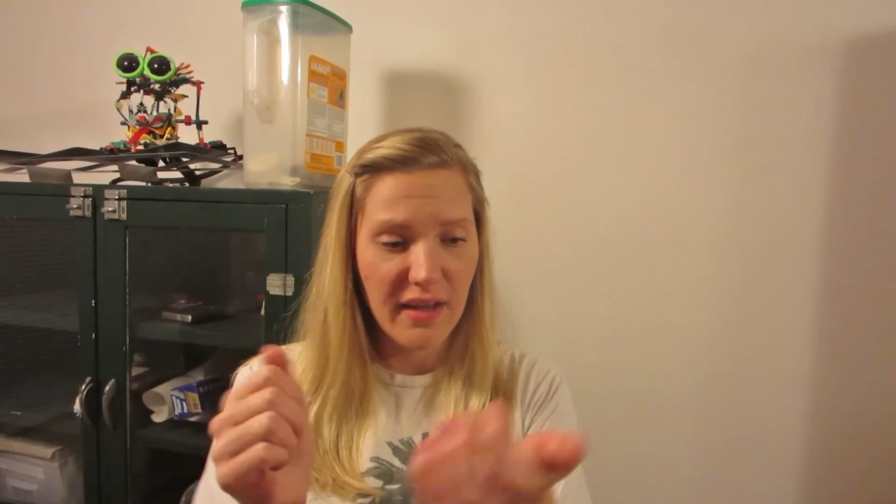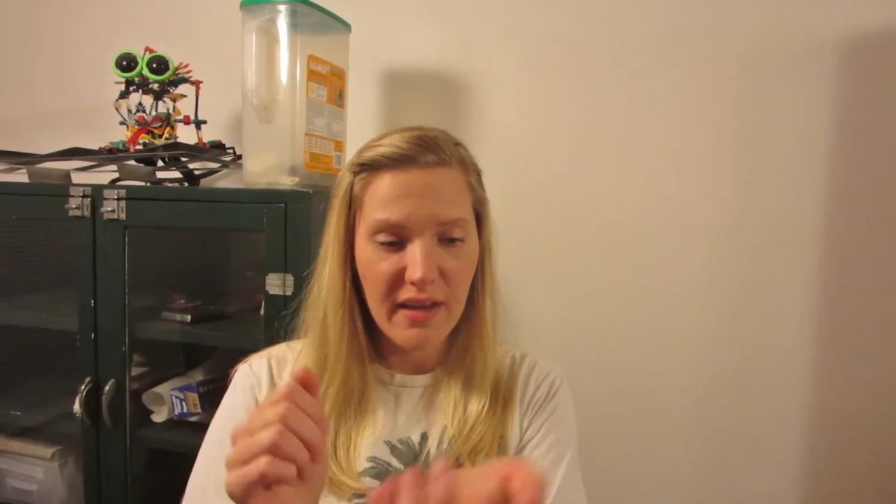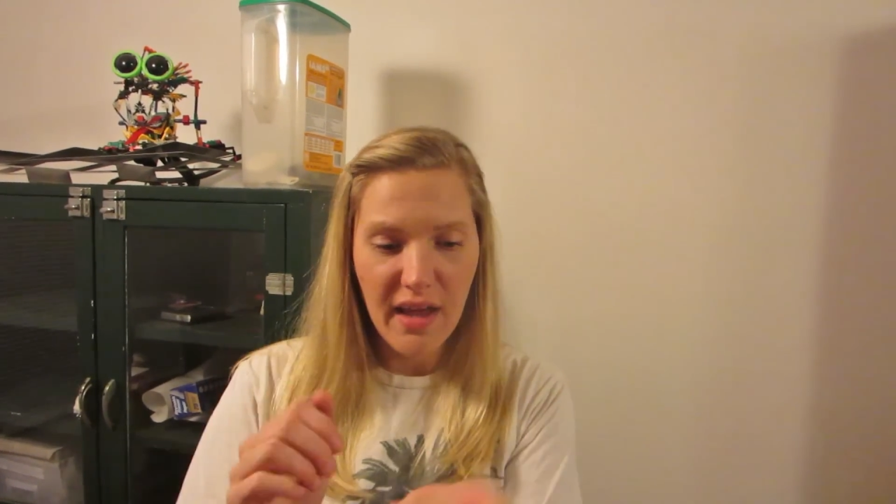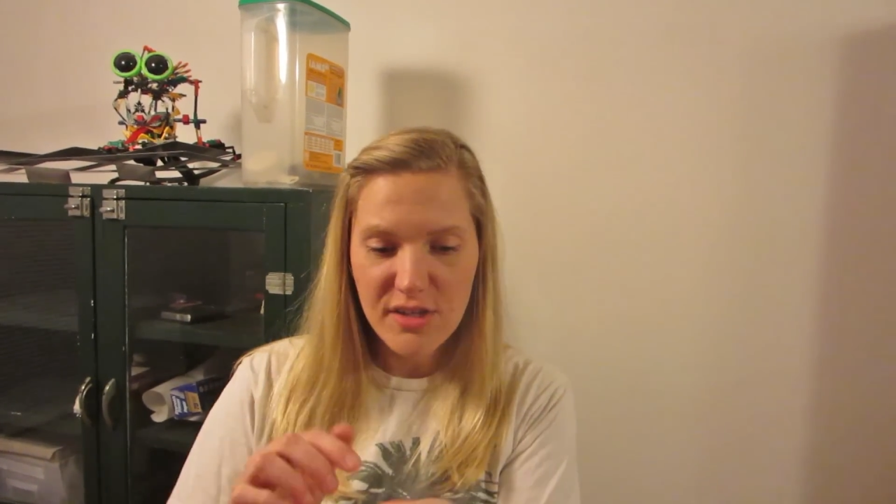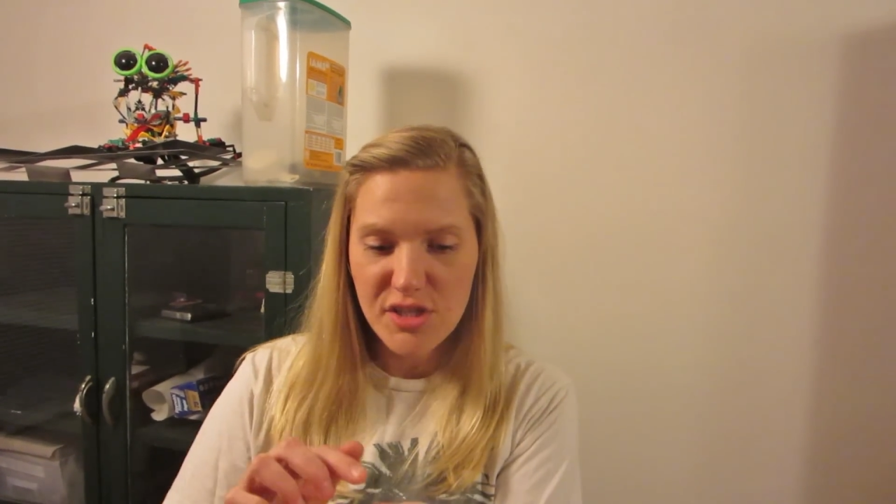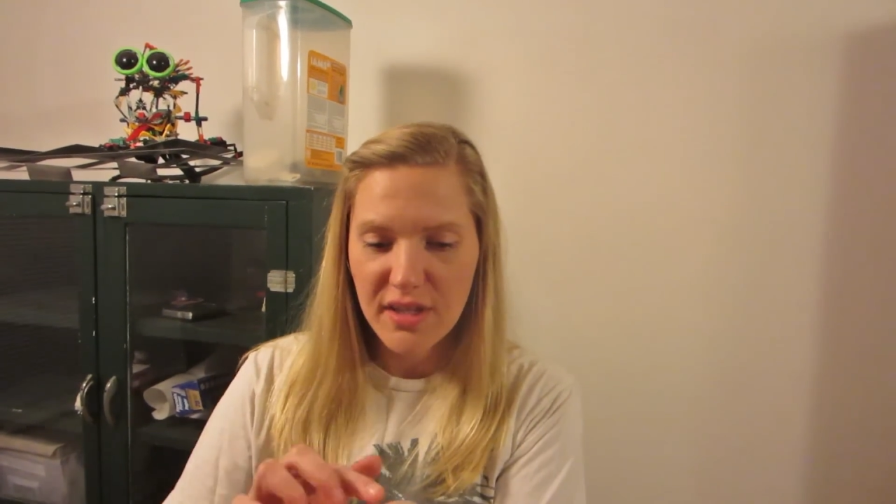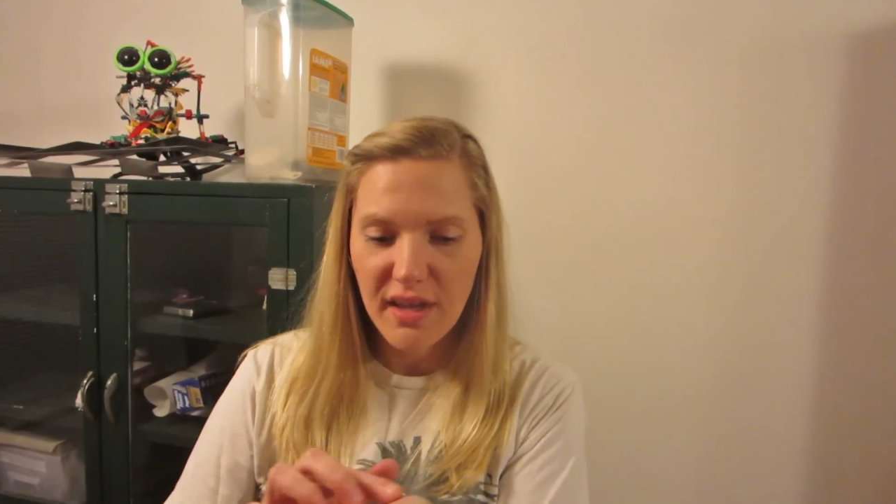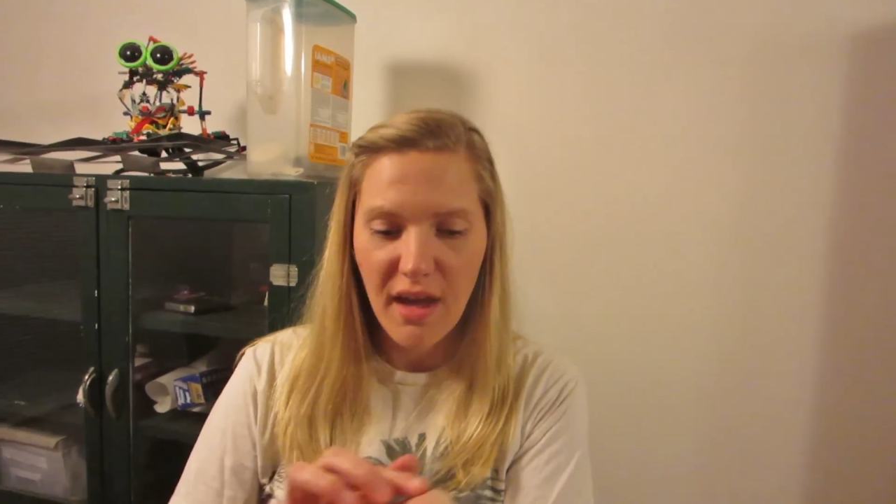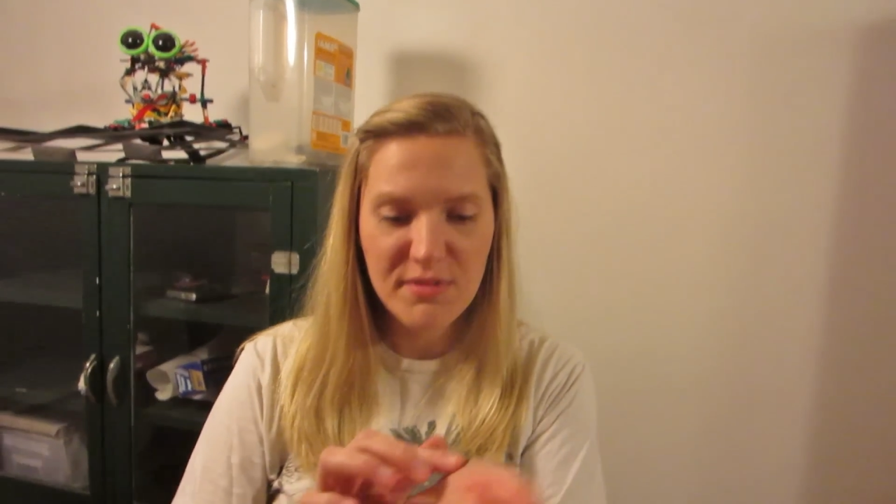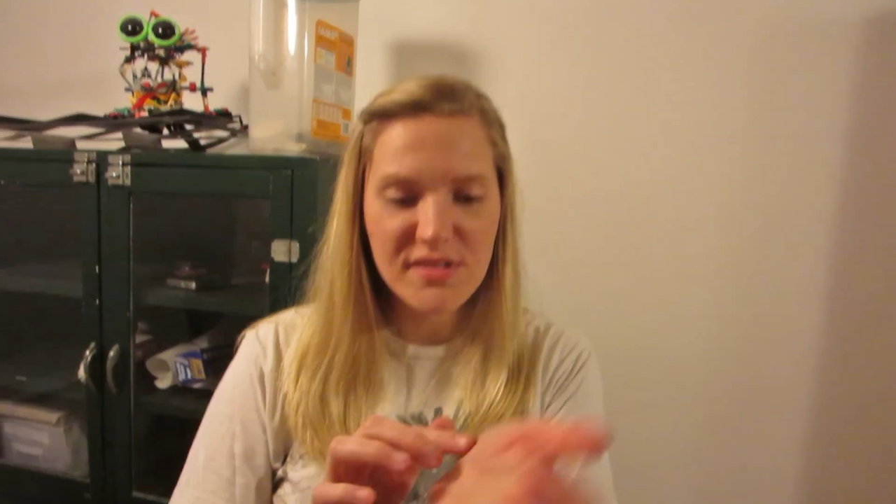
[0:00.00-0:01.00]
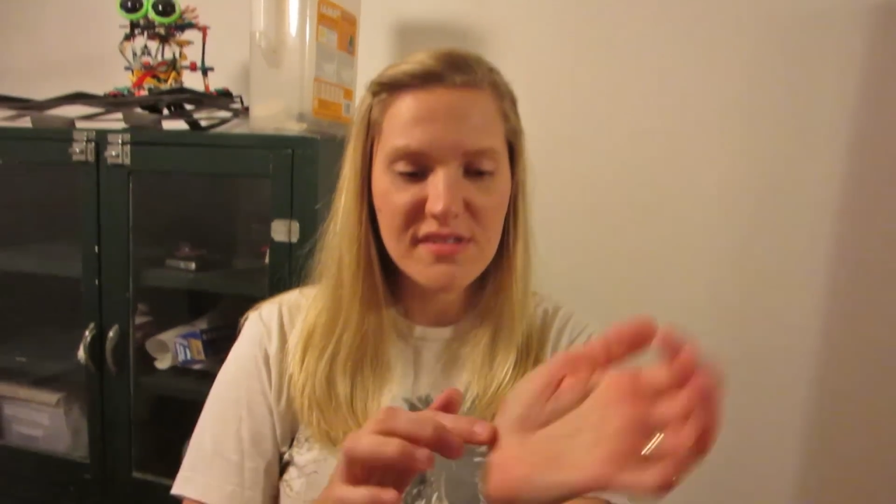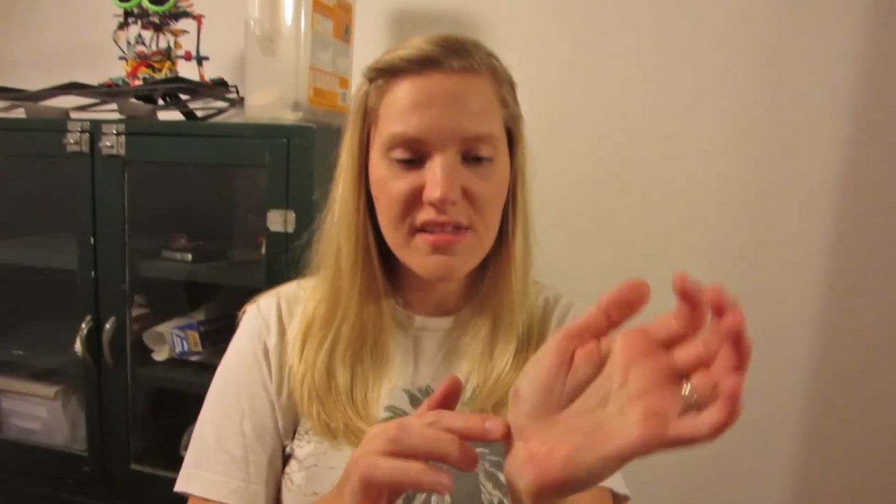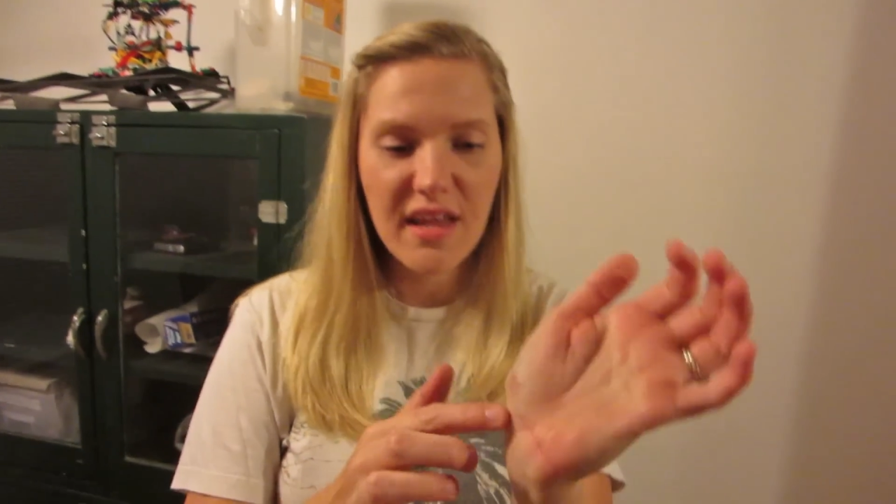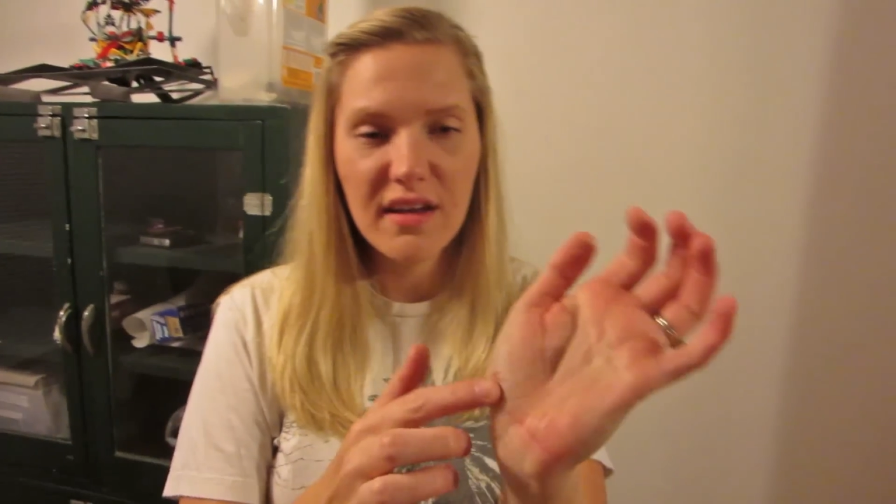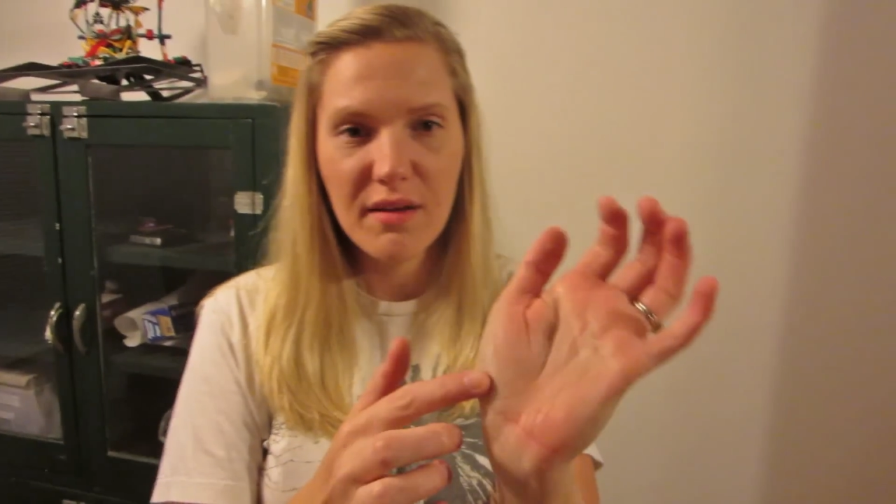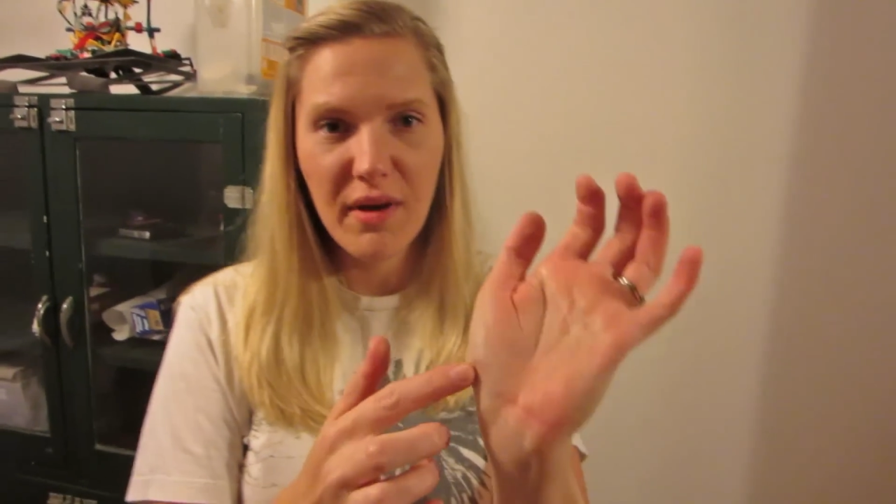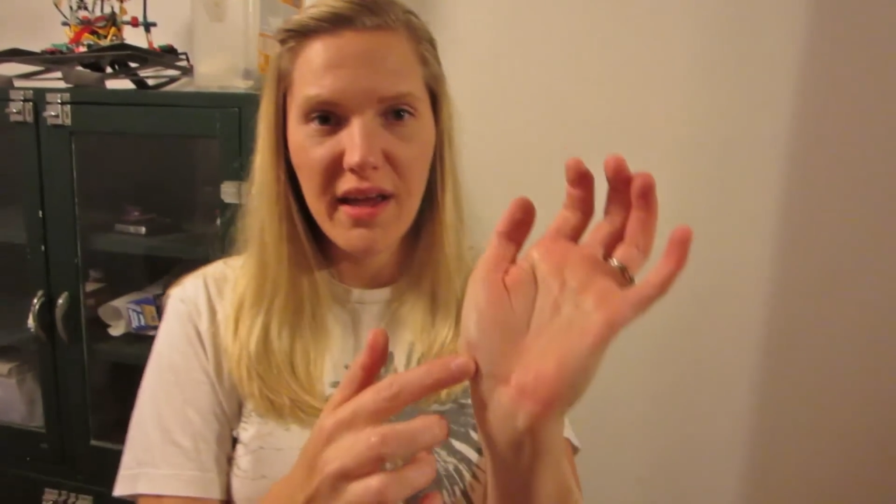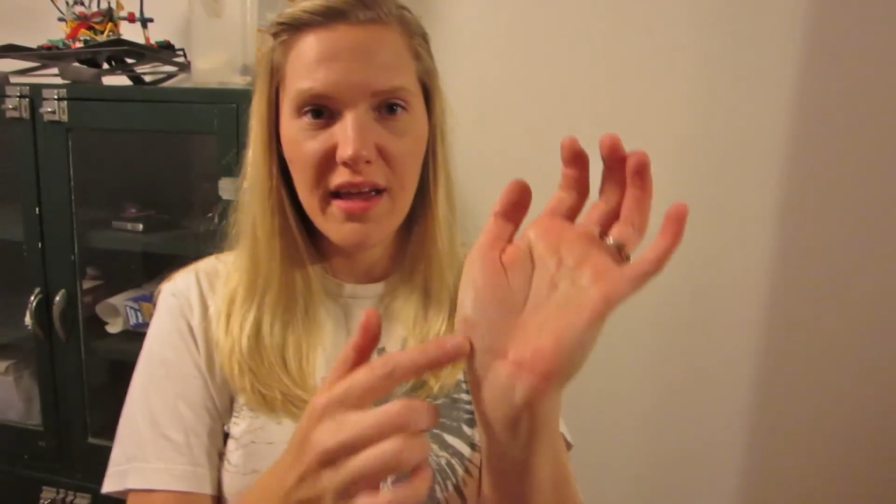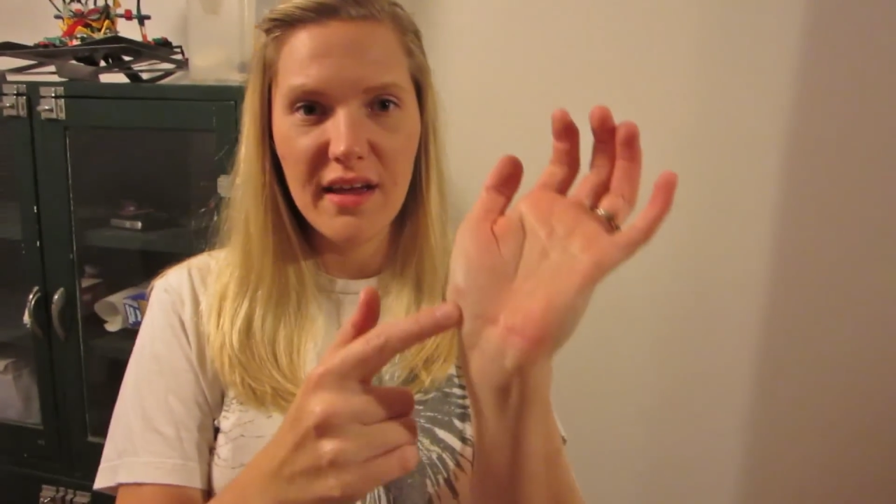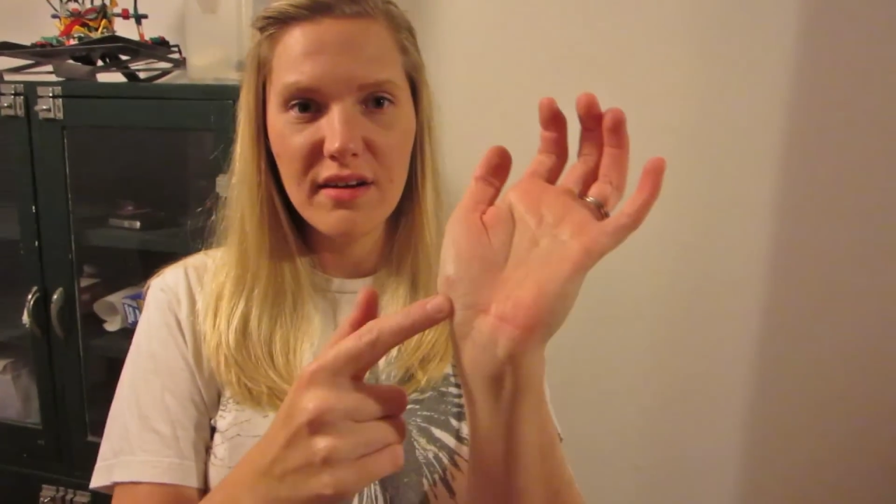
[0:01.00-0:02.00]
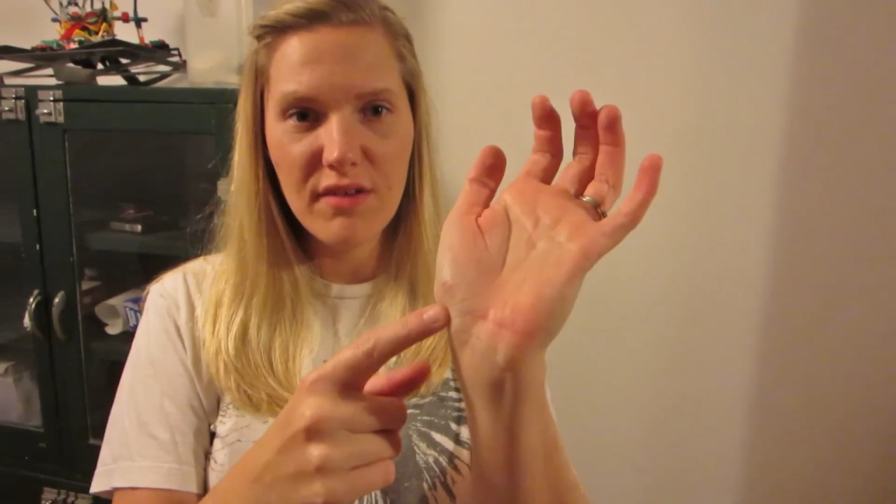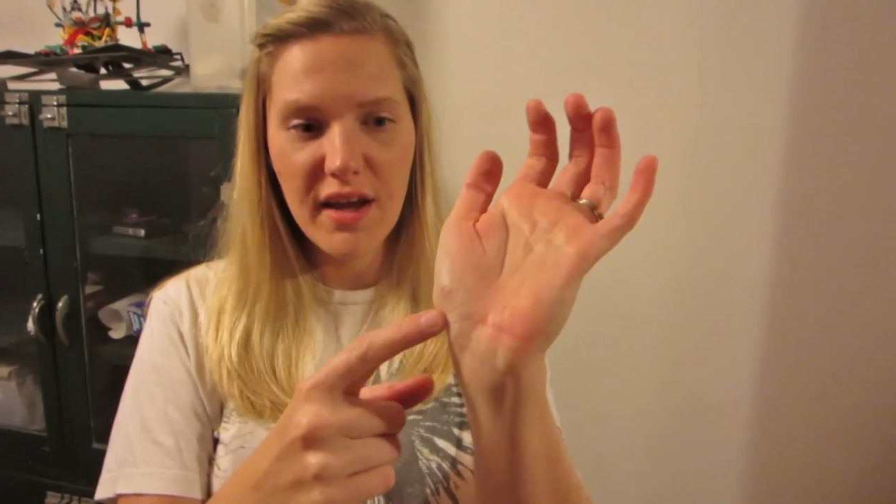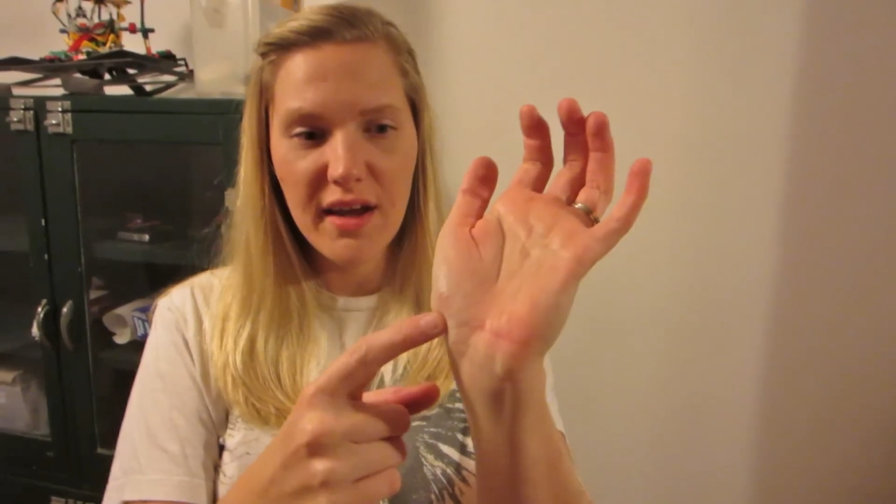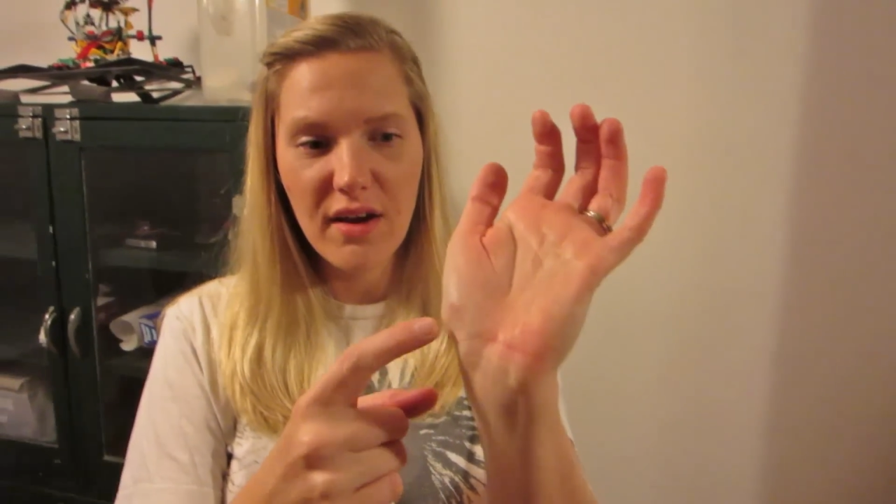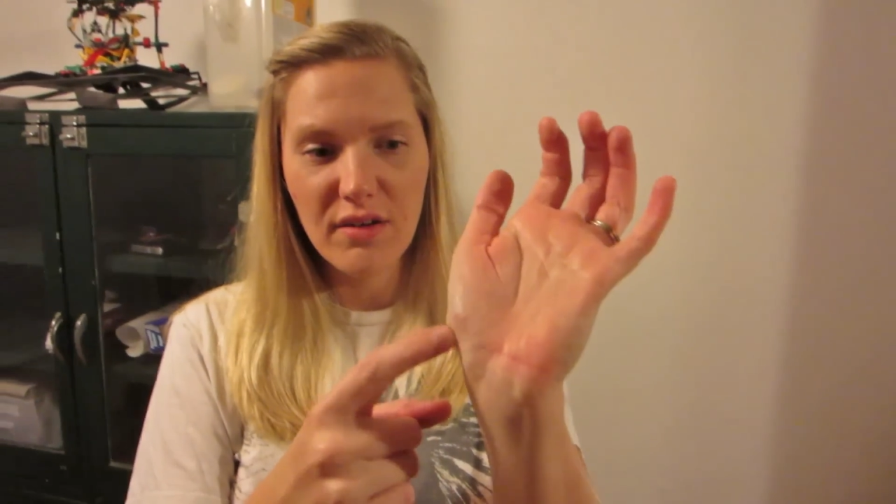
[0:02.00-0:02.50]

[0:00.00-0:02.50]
And I actually kept sanding my hand right here.